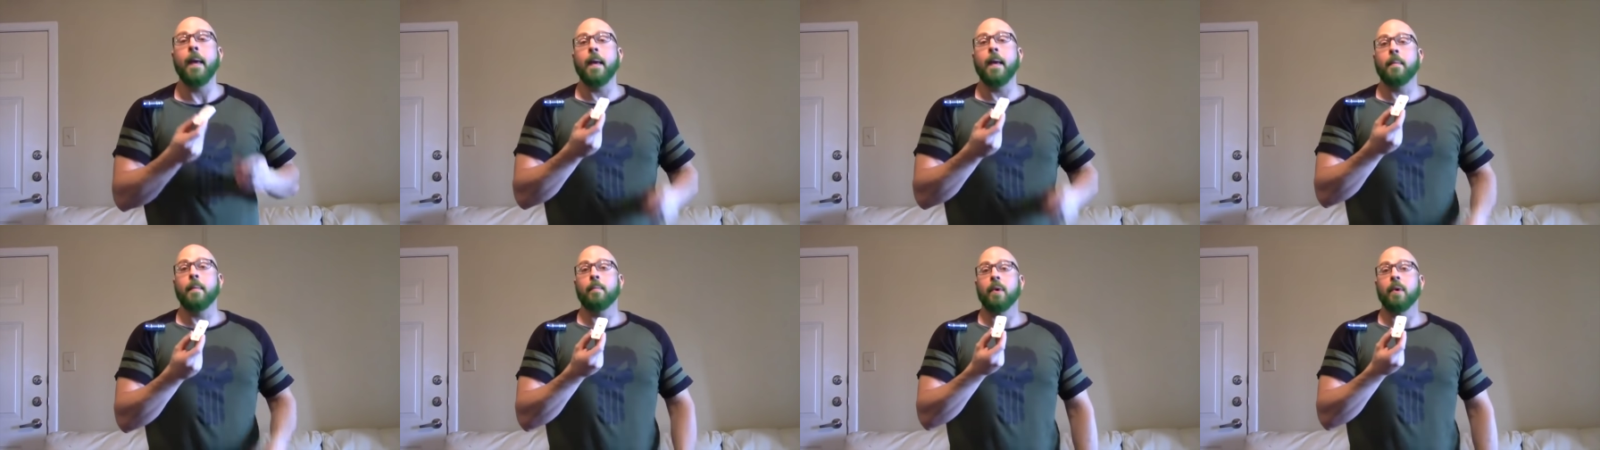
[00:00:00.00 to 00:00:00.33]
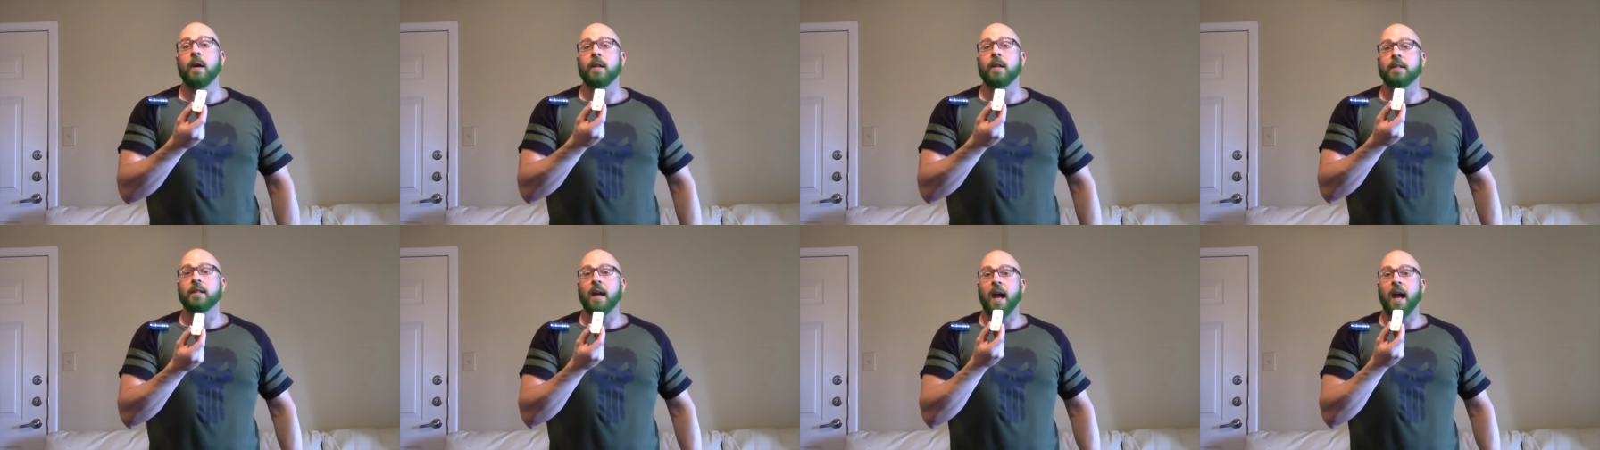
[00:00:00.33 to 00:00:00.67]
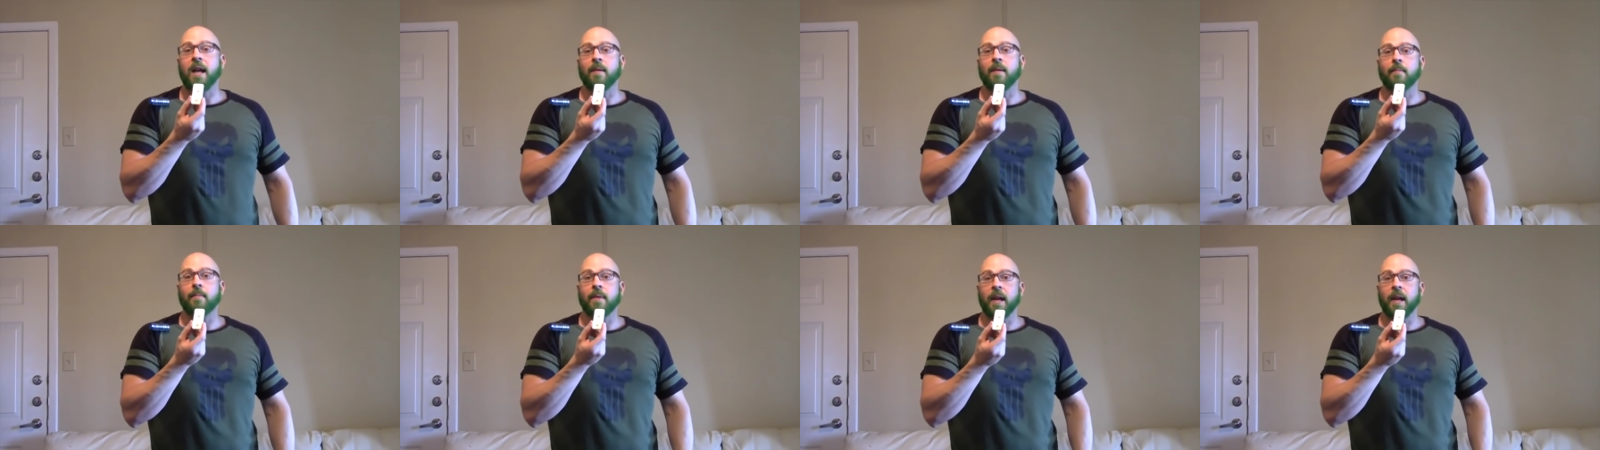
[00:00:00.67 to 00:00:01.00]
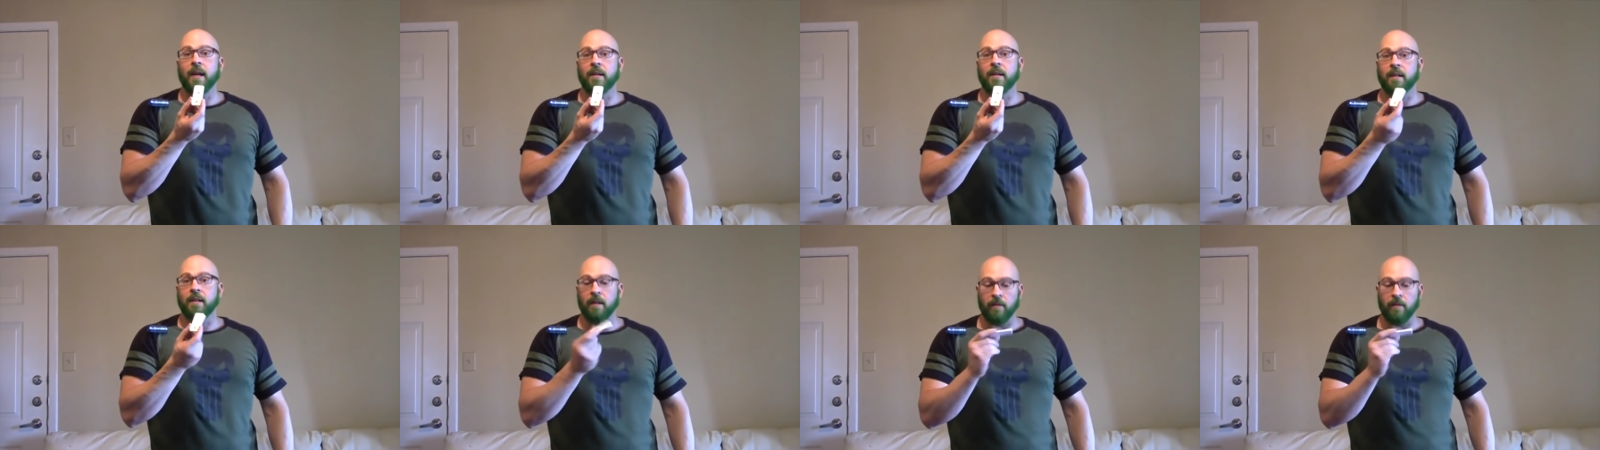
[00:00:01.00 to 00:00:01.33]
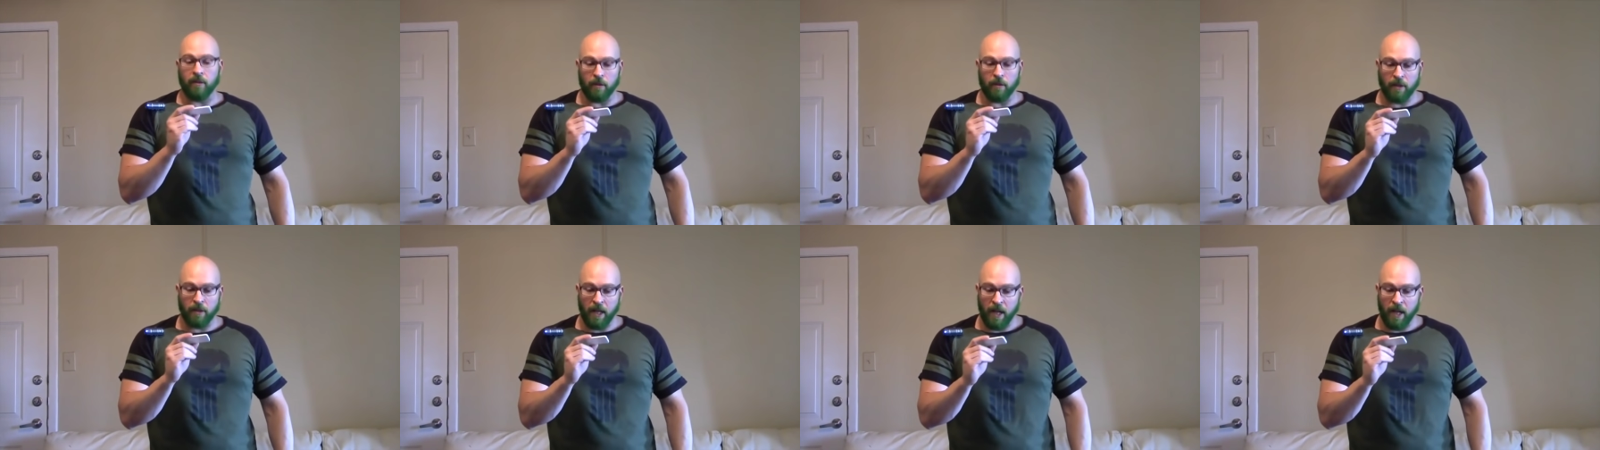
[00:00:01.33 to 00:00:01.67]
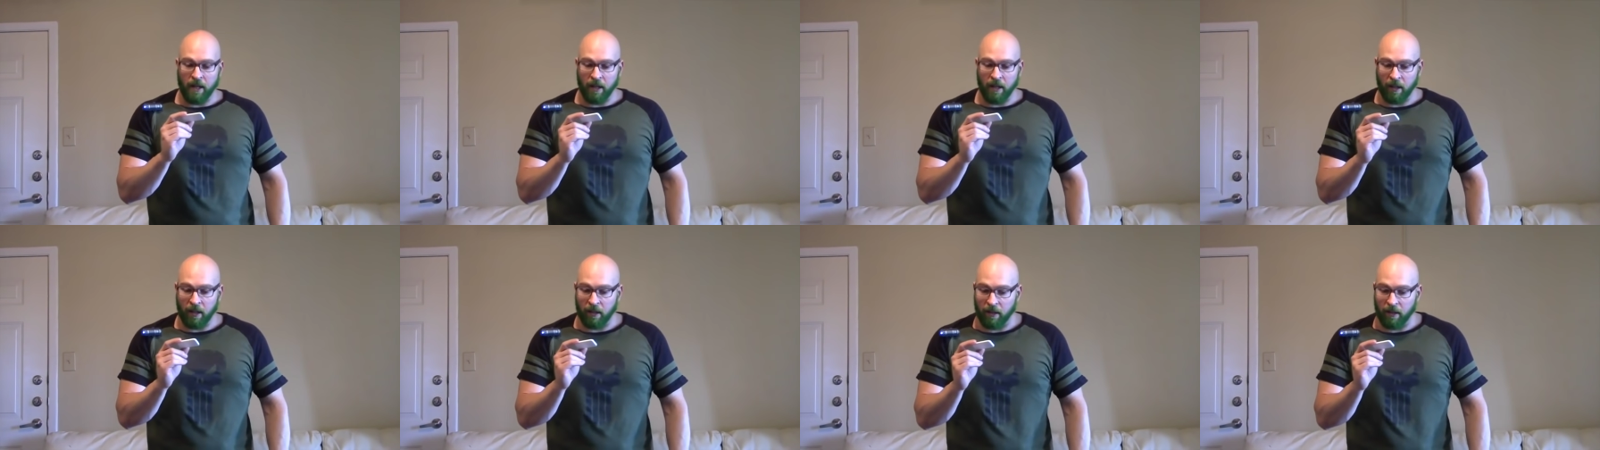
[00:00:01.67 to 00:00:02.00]
But I am negative, so
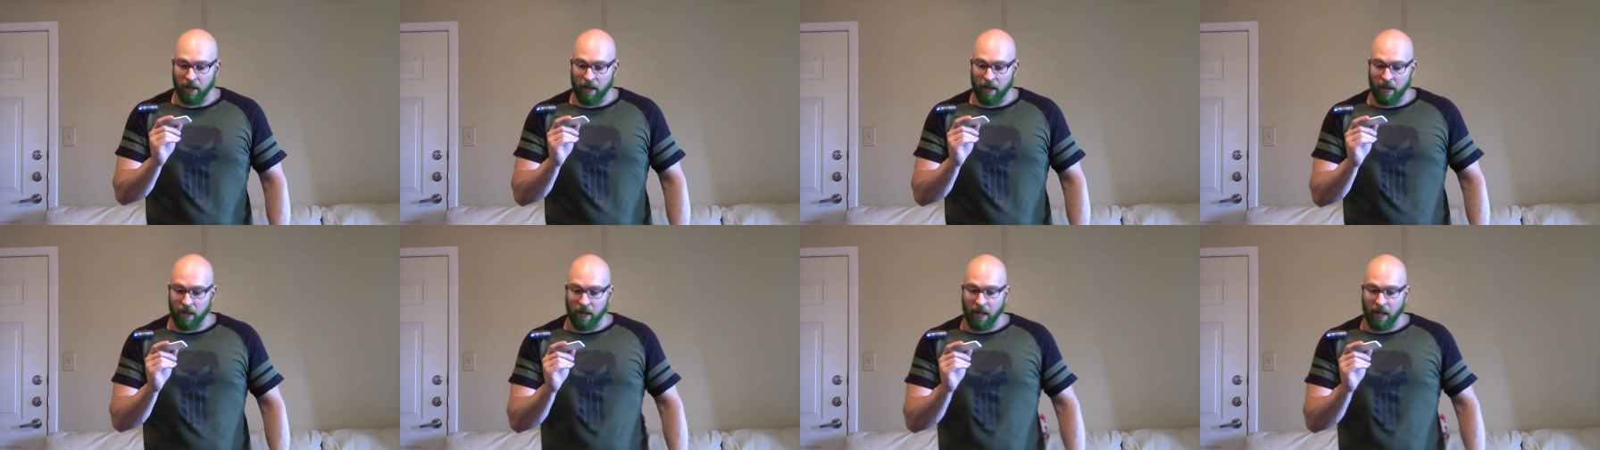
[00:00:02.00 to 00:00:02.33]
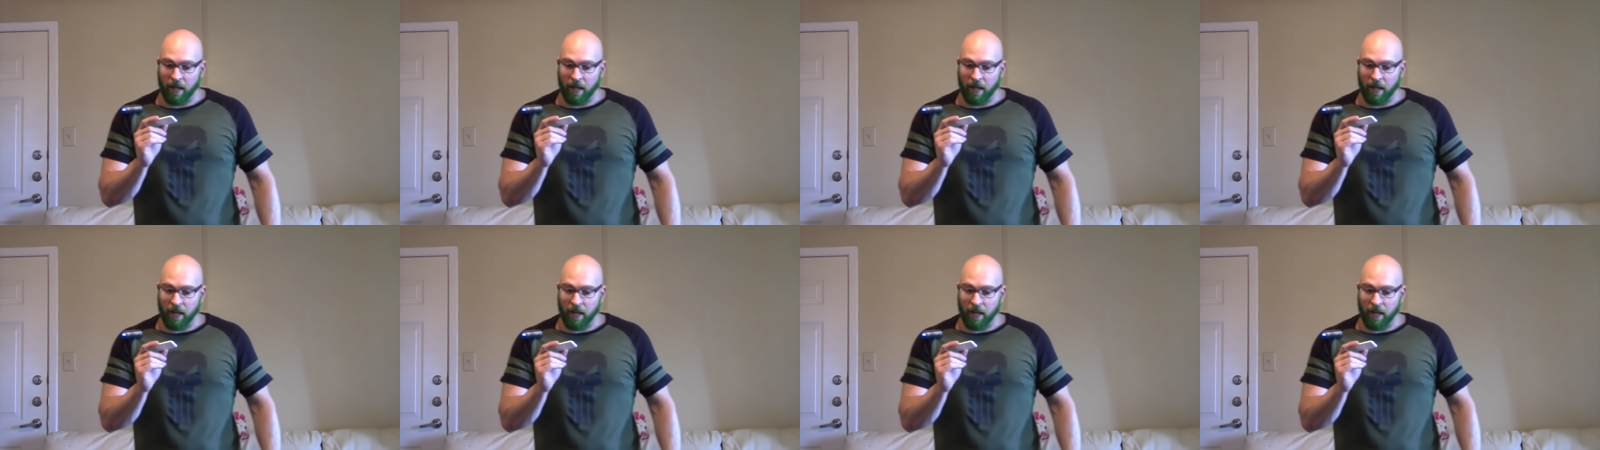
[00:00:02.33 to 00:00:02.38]
technically,